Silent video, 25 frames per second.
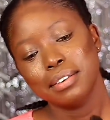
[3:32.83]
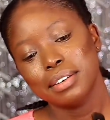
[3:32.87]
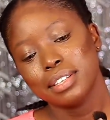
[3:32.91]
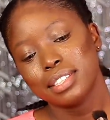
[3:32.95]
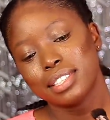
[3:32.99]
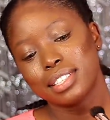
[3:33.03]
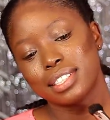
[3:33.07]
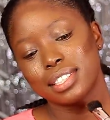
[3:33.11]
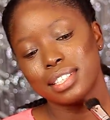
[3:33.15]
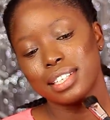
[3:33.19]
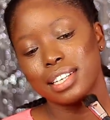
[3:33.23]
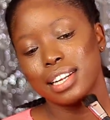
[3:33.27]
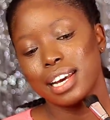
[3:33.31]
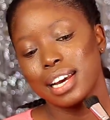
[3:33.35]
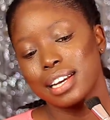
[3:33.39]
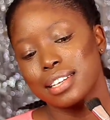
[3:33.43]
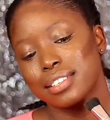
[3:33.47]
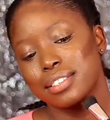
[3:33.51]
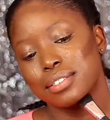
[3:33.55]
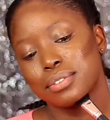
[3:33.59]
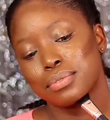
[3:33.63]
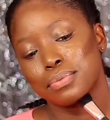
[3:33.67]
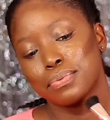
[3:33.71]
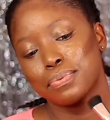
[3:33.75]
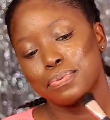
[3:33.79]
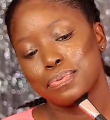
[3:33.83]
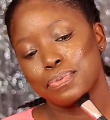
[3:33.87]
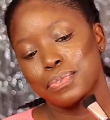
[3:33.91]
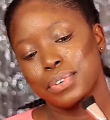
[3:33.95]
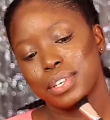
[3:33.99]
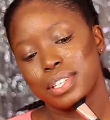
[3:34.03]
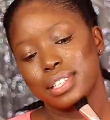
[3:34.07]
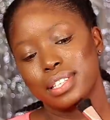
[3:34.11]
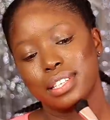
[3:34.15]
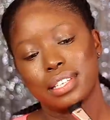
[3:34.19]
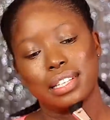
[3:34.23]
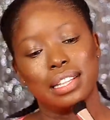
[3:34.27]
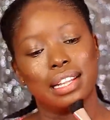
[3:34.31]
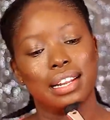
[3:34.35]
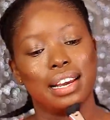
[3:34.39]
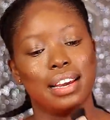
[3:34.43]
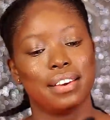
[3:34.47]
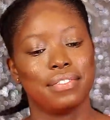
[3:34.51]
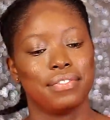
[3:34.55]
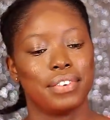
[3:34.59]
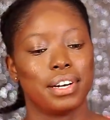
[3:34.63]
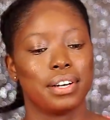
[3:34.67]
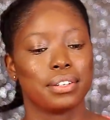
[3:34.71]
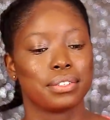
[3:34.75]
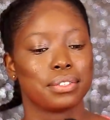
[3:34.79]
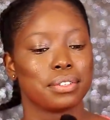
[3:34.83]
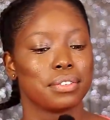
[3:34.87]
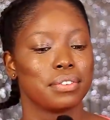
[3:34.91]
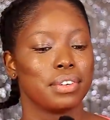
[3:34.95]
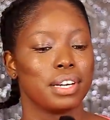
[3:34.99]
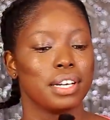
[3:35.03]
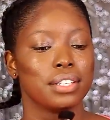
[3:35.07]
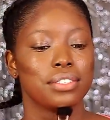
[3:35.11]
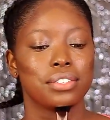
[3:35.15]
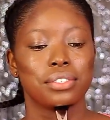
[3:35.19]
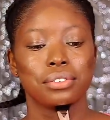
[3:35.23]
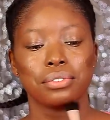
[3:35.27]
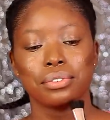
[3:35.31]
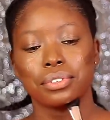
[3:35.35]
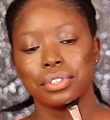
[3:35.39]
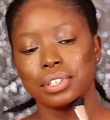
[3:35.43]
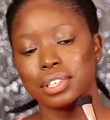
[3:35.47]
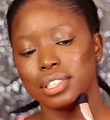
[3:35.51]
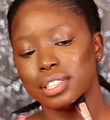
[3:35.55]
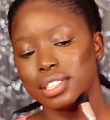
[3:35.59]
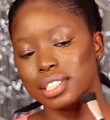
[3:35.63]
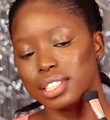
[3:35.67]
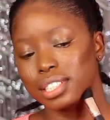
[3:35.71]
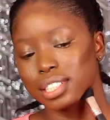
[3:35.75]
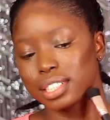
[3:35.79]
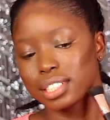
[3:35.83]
She likes to feed the life out of her children.